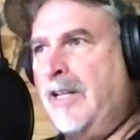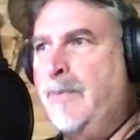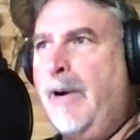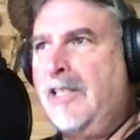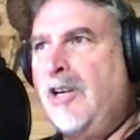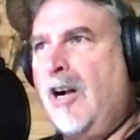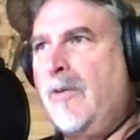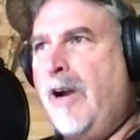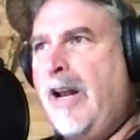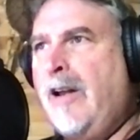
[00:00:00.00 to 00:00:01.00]
It's Buk Talk
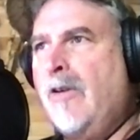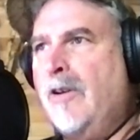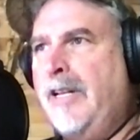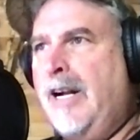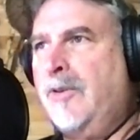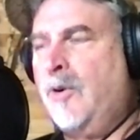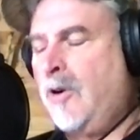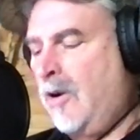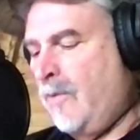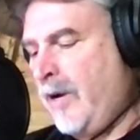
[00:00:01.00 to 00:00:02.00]
Radio on the Outdoor
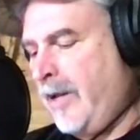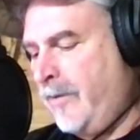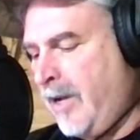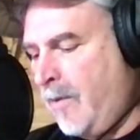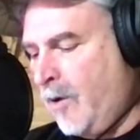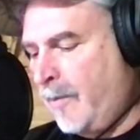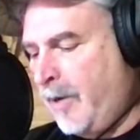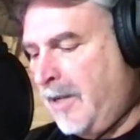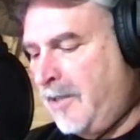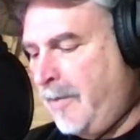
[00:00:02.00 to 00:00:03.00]
Call Radio Network,
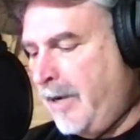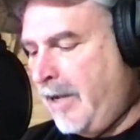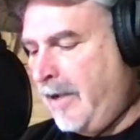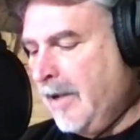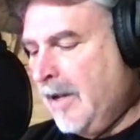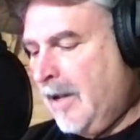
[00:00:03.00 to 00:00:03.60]
brought to you by